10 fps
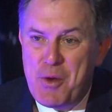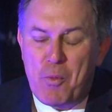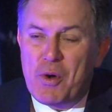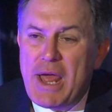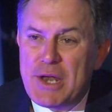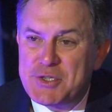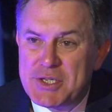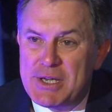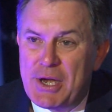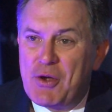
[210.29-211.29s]
We're not
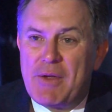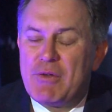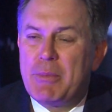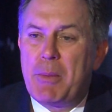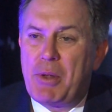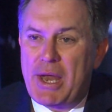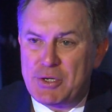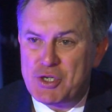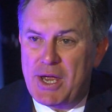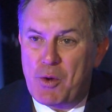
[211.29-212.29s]
sitting here giving them a
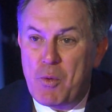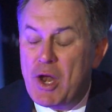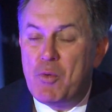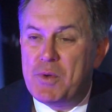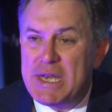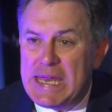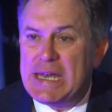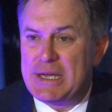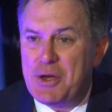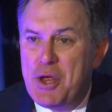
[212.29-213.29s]
blank check. We don't need
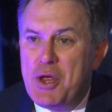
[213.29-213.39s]
it.